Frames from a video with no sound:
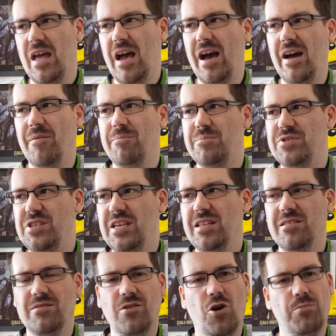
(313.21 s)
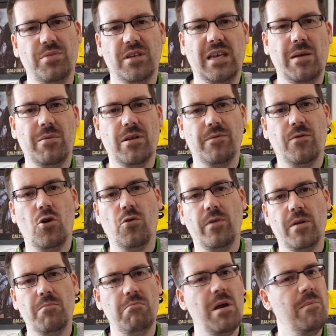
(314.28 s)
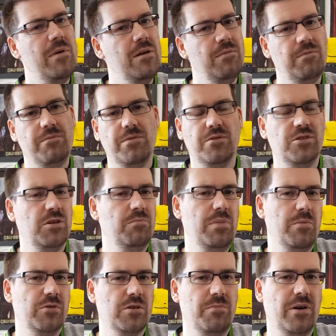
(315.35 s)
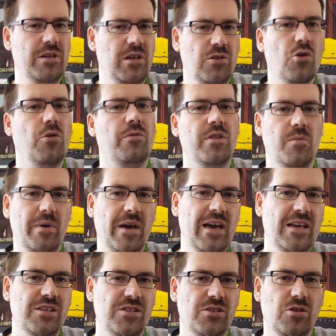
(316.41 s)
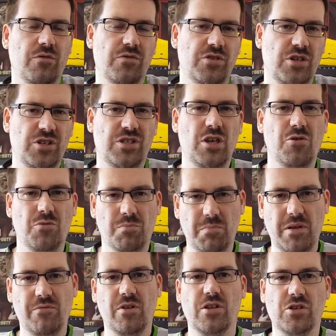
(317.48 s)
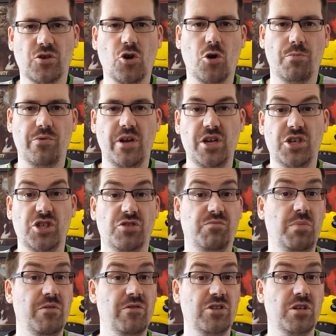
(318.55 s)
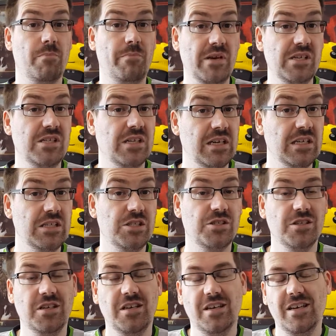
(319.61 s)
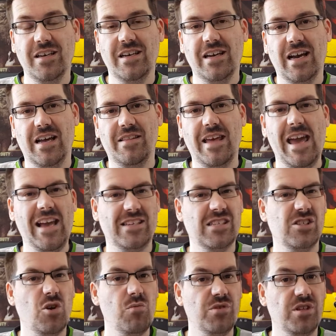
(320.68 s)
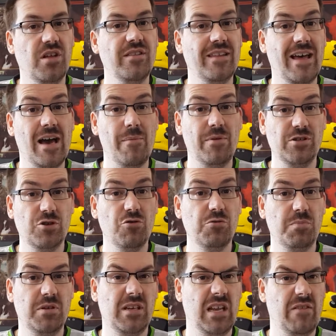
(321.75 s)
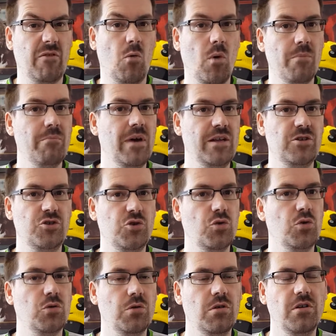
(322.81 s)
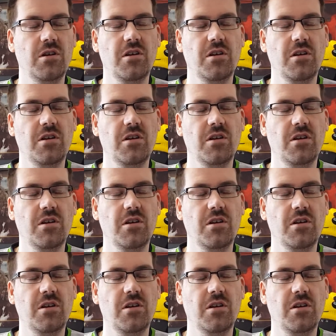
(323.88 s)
I'm seeing Optic Gaming evolving, maybe in some people's opinion not for the best. Obviously it's now been run as a corporation, it's been run as a business, and Hex has always done that, but it's always been kind of a one-man show